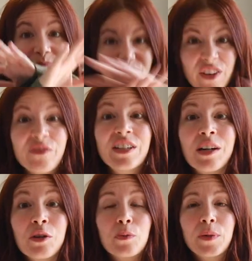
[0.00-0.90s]

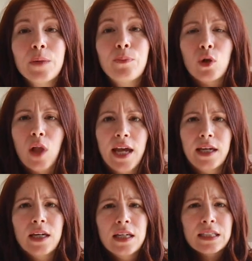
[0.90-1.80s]
1,500 people like
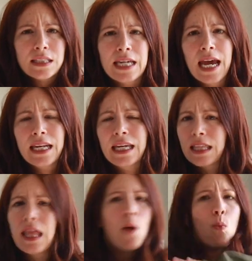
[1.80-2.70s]
standing
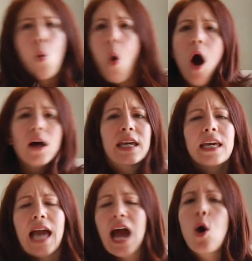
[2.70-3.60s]
and then walking